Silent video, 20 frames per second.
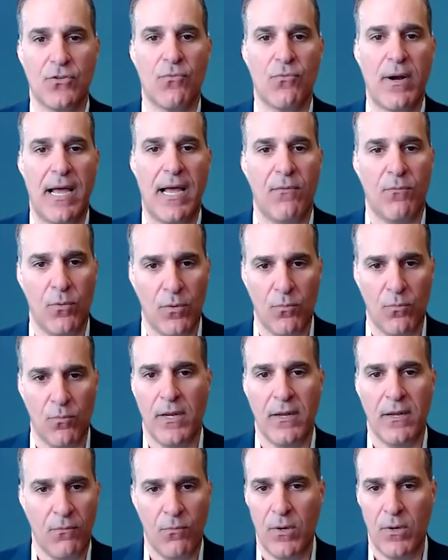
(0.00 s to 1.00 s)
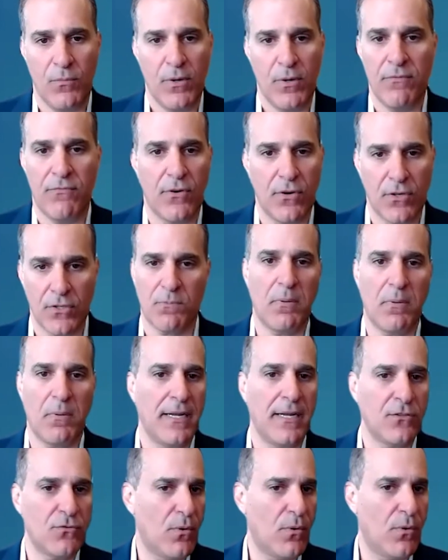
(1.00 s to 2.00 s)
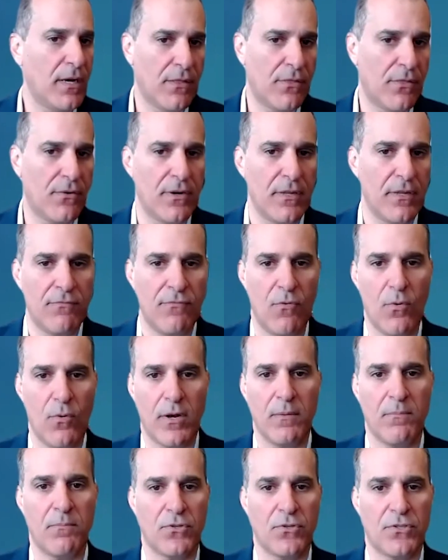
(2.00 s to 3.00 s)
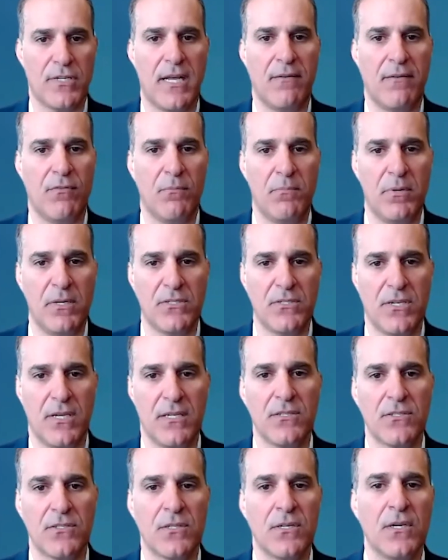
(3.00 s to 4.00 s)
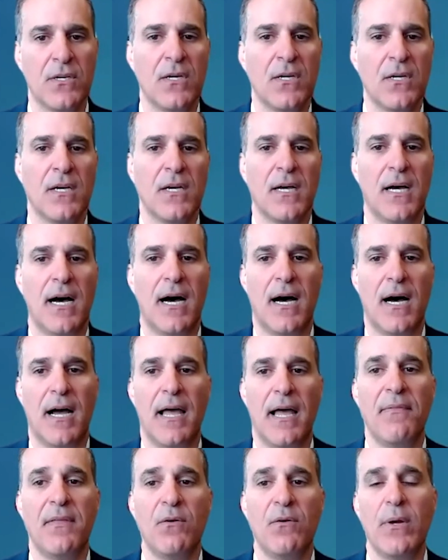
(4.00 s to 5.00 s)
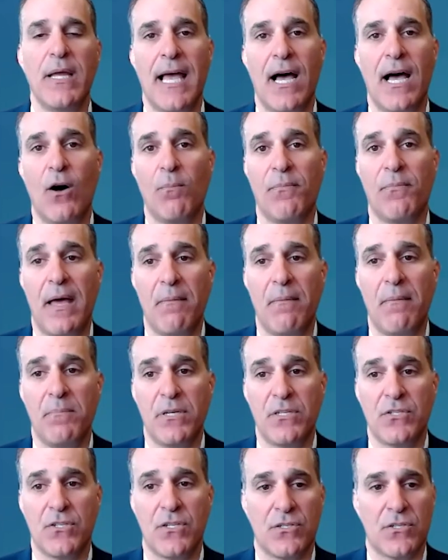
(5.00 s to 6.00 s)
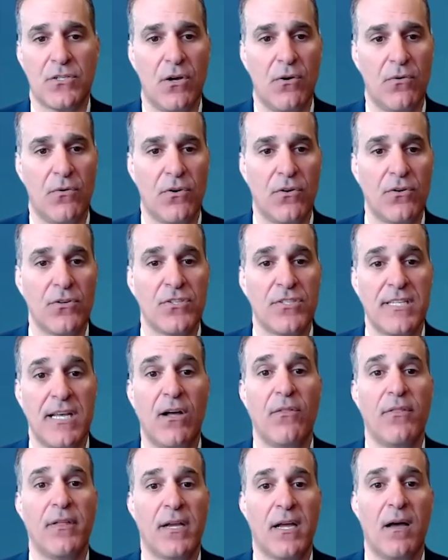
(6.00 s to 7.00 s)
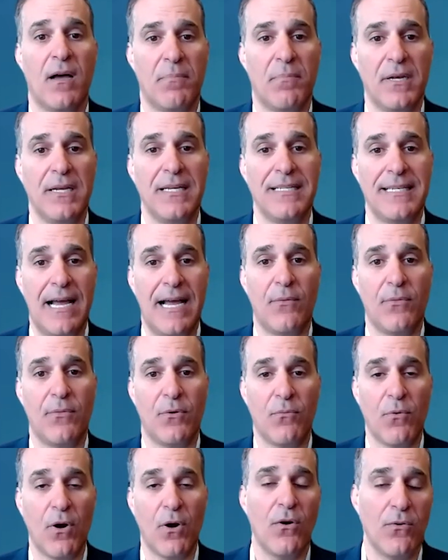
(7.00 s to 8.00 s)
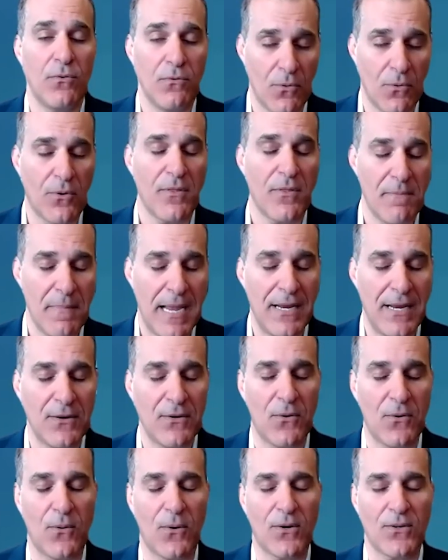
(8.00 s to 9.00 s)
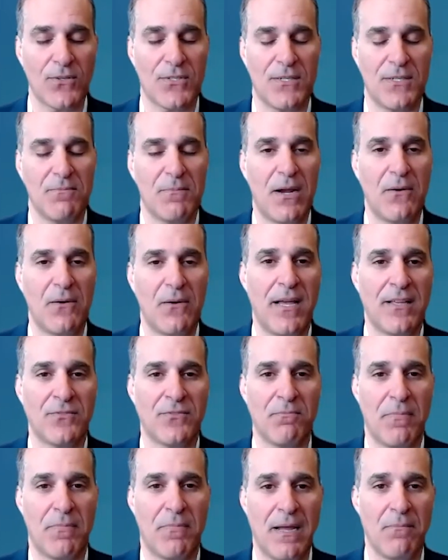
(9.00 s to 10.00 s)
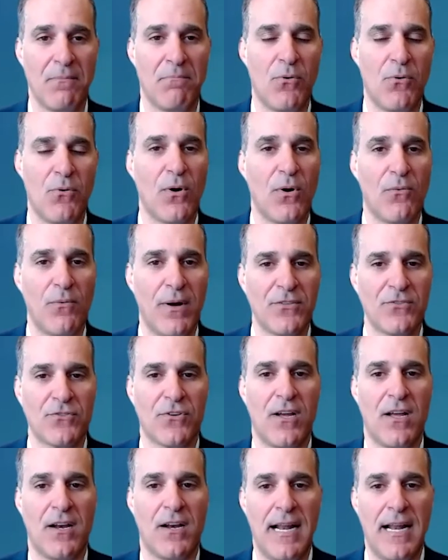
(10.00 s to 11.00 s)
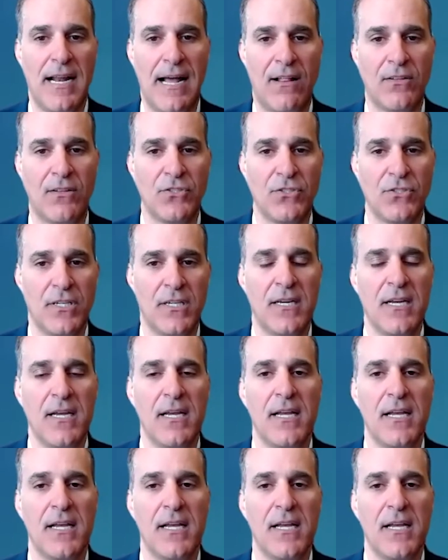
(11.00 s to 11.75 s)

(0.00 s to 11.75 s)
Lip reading: round when we first buy 20, 30, 40% of a business. And then we help that business owner sell the company down the road, or the main course in my poor restaurant analogy,